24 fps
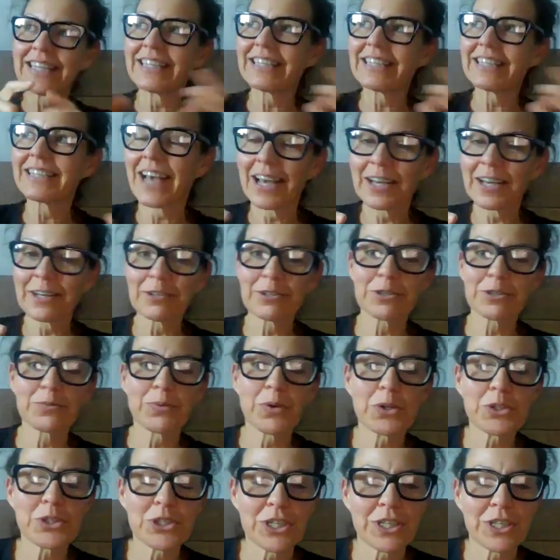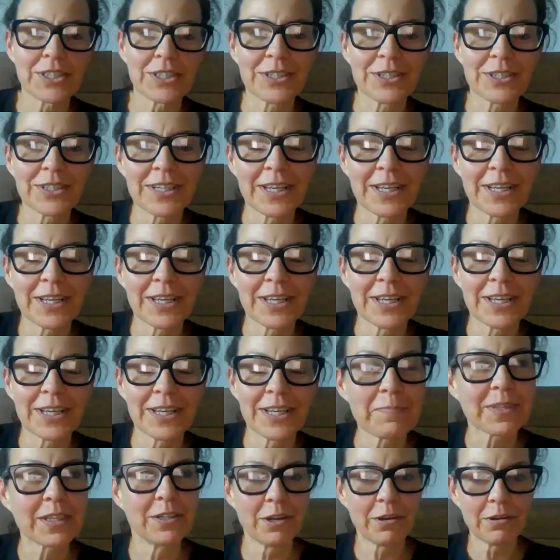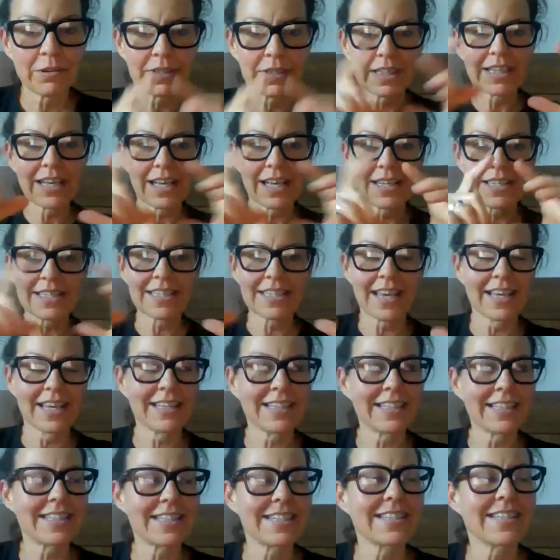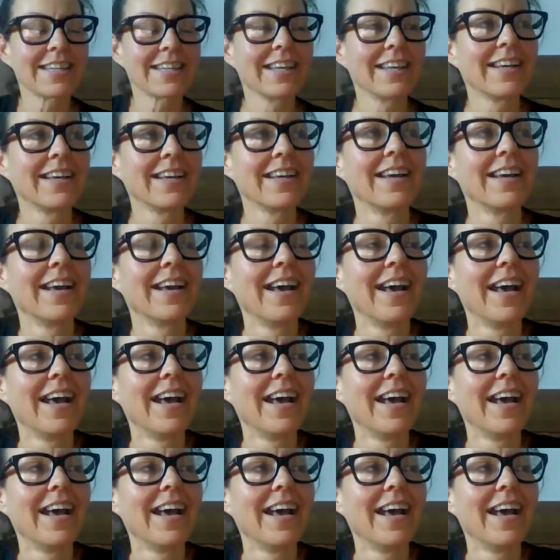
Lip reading: And then I could watch it on, on the cassettes.